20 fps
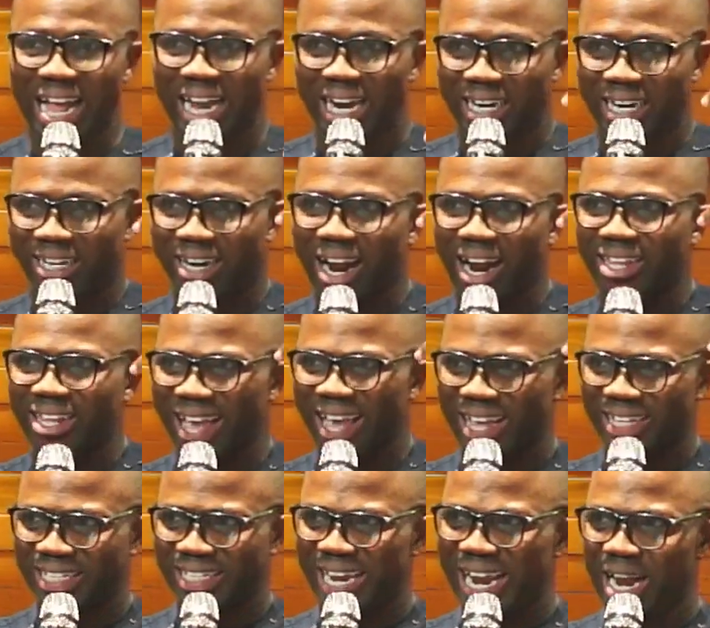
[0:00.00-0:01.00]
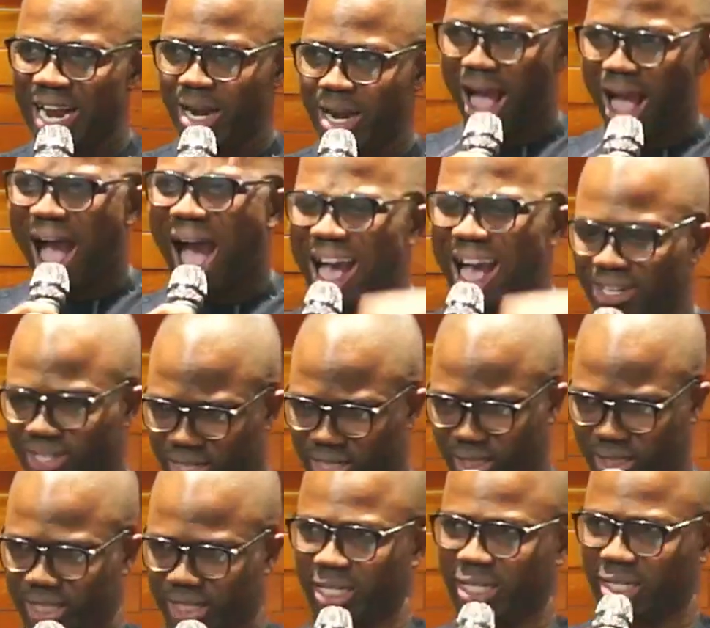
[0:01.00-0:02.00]
that is in
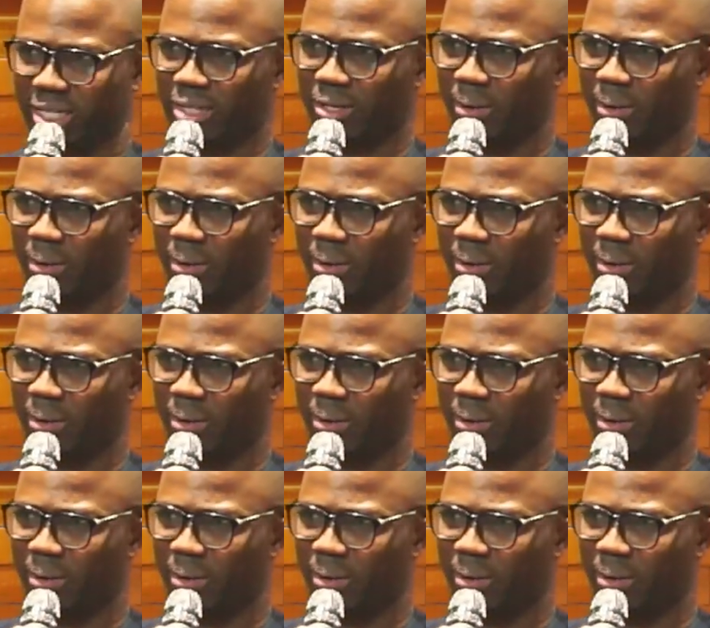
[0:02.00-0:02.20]
us.